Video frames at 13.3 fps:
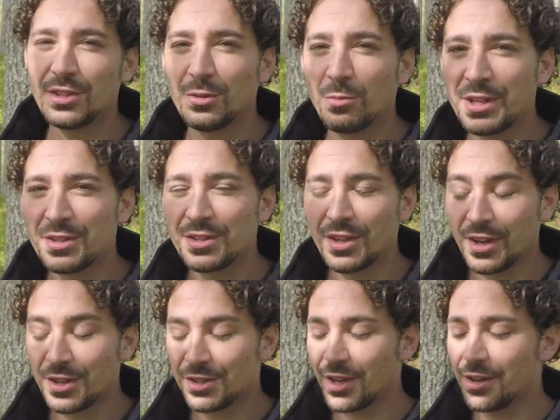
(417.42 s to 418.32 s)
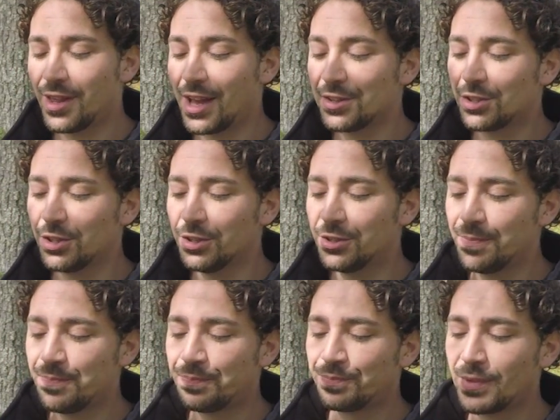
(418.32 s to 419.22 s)
the winter, so that's good.
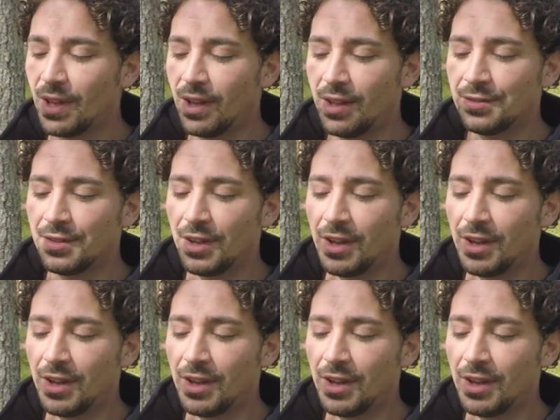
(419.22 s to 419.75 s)
And